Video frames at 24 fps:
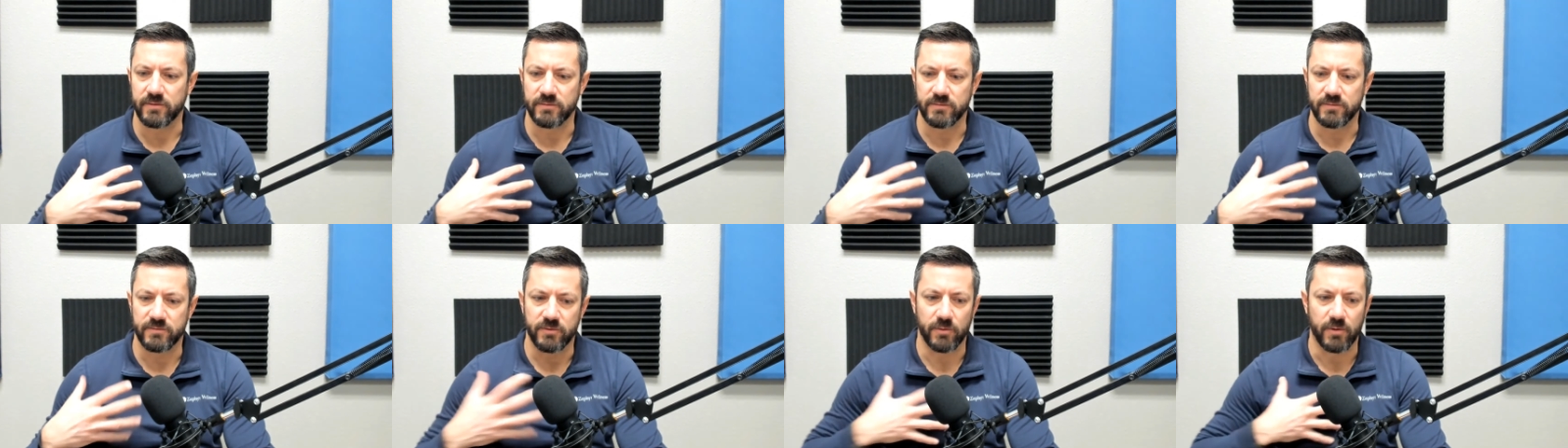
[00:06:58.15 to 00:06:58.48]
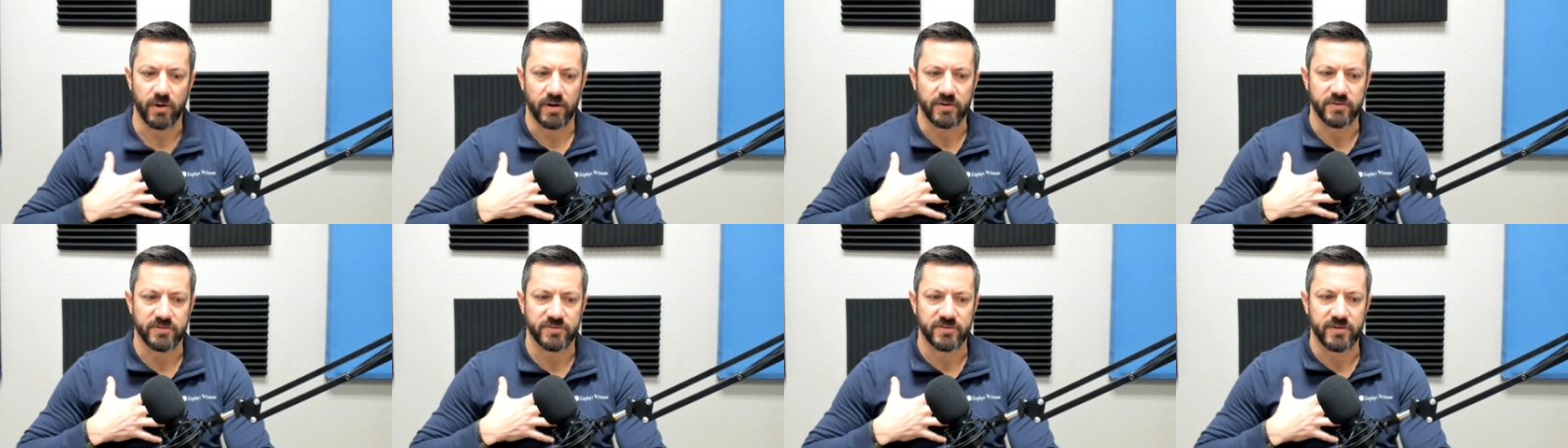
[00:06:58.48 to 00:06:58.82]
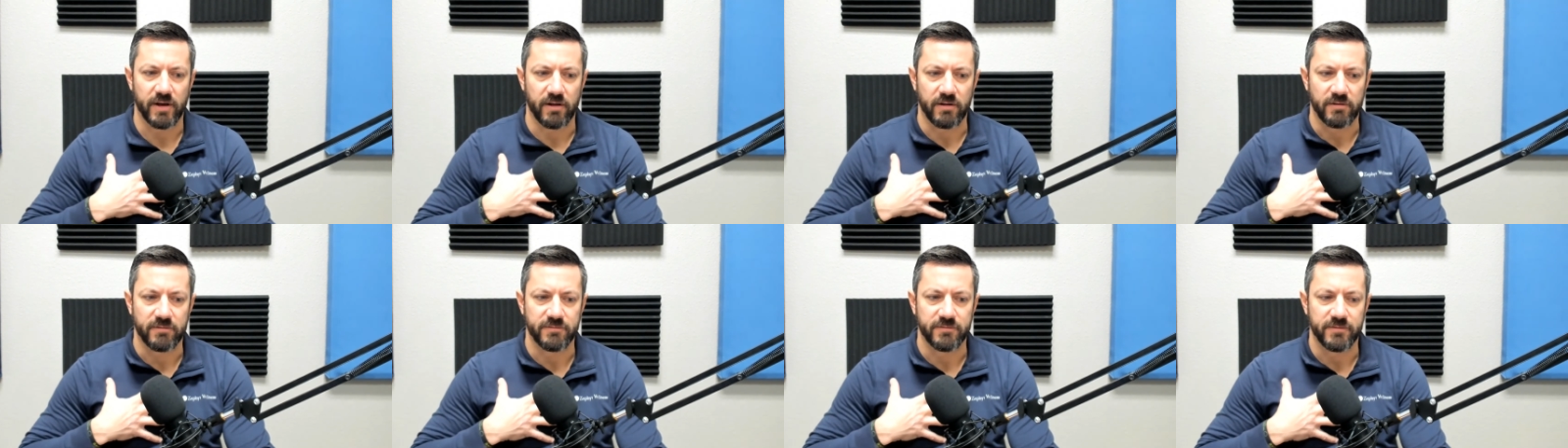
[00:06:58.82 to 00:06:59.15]
to
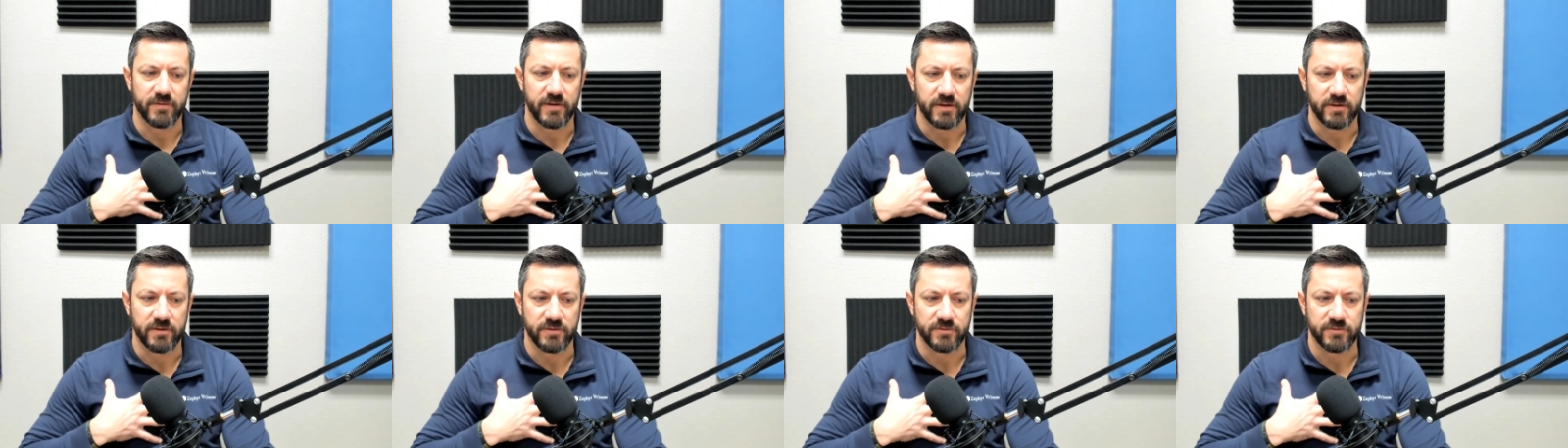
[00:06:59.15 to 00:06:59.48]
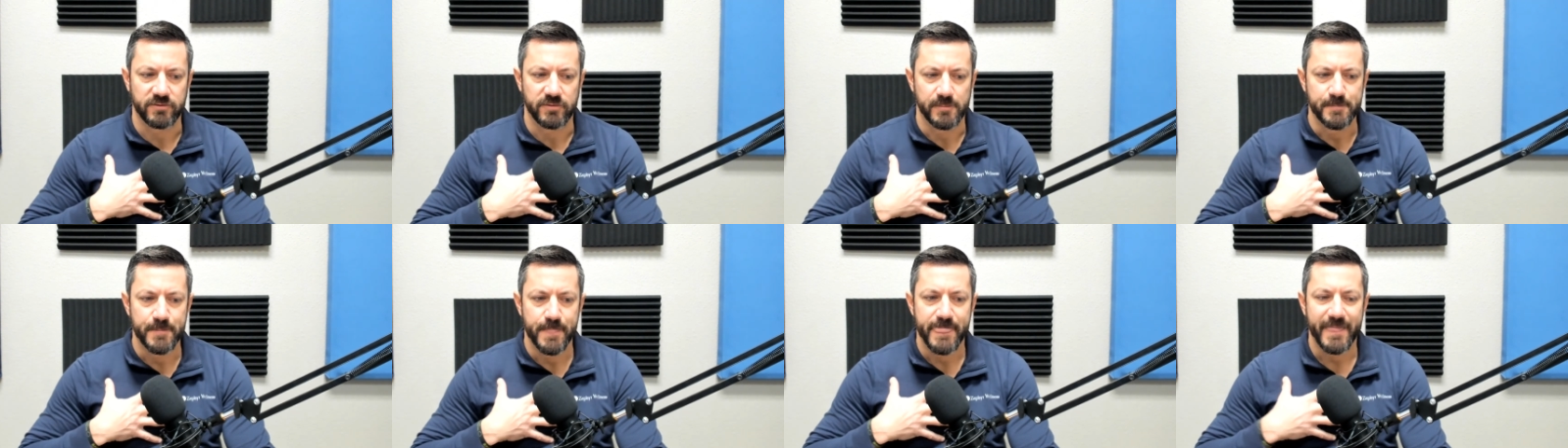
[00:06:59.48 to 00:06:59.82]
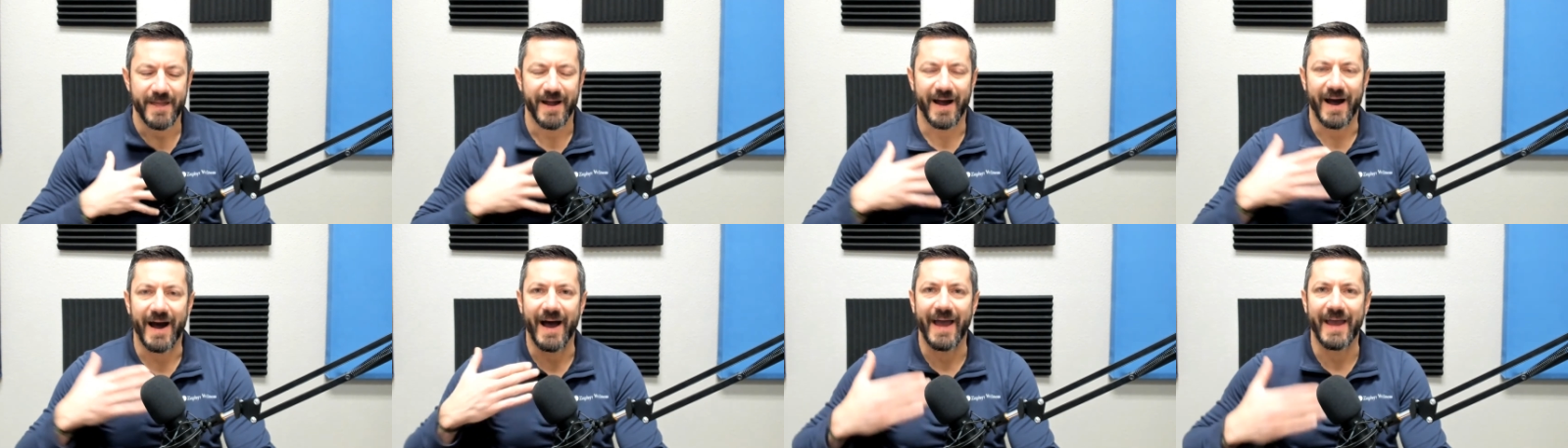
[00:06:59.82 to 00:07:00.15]
ourself is,
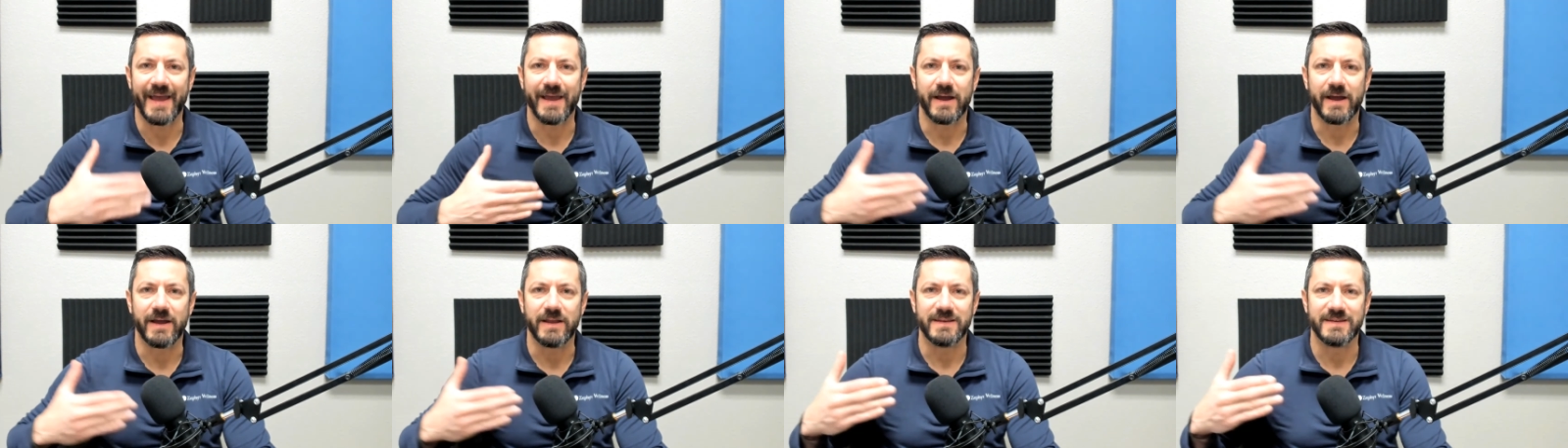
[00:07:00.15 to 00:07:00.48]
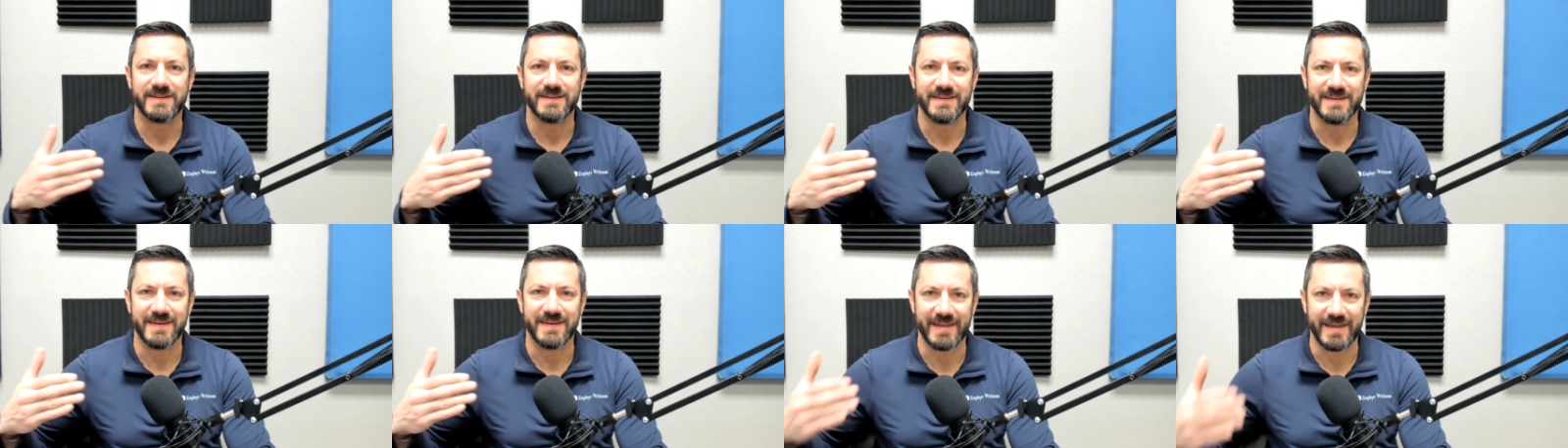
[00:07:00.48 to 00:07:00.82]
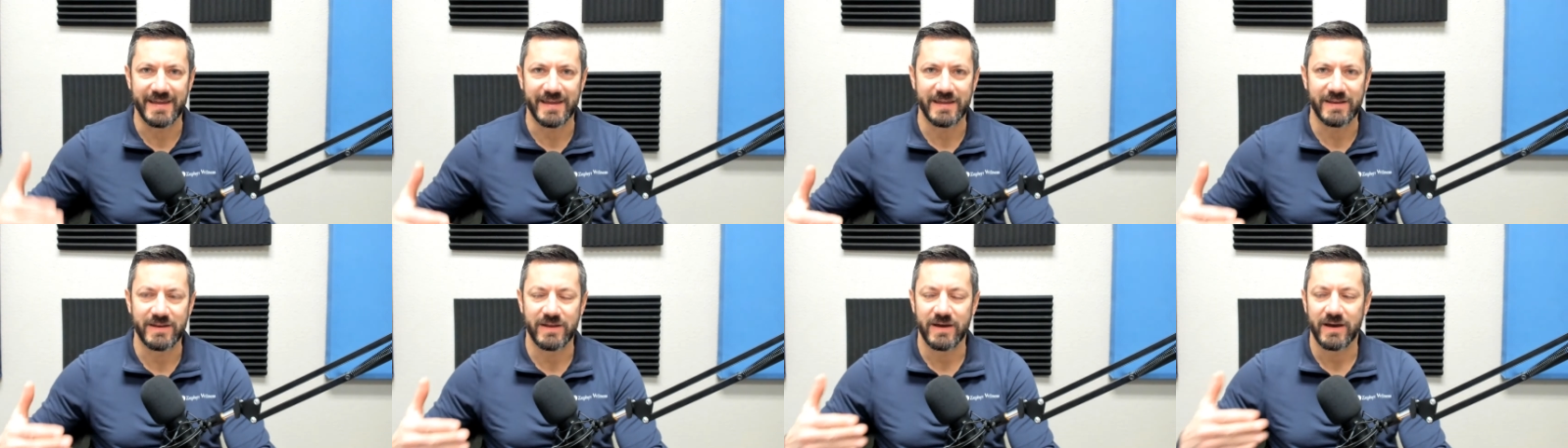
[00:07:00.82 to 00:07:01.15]
I
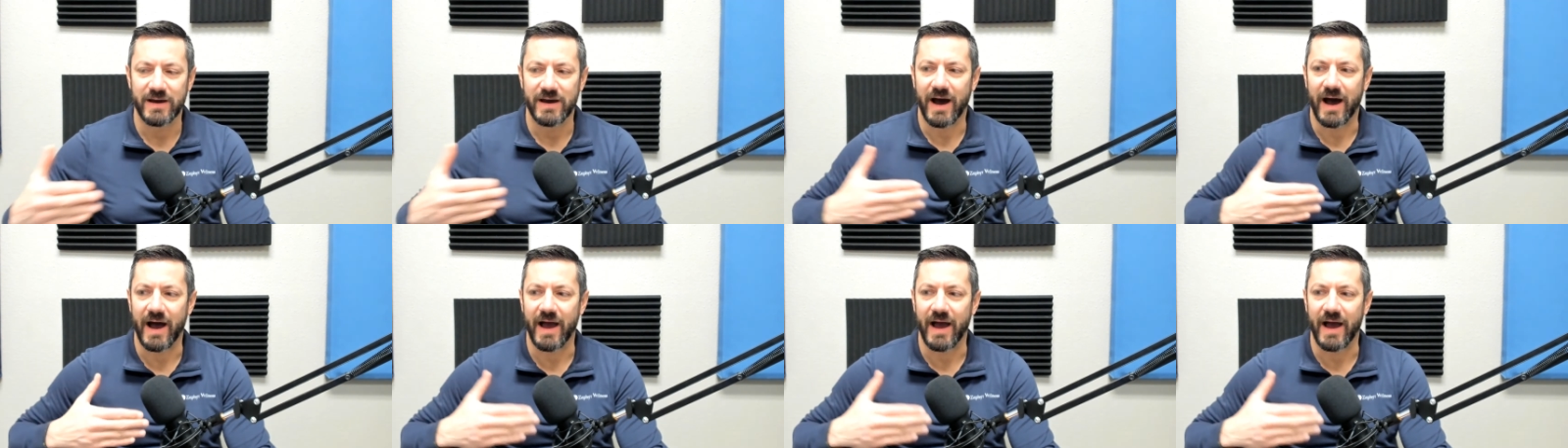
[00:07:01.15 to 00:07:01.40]
need, I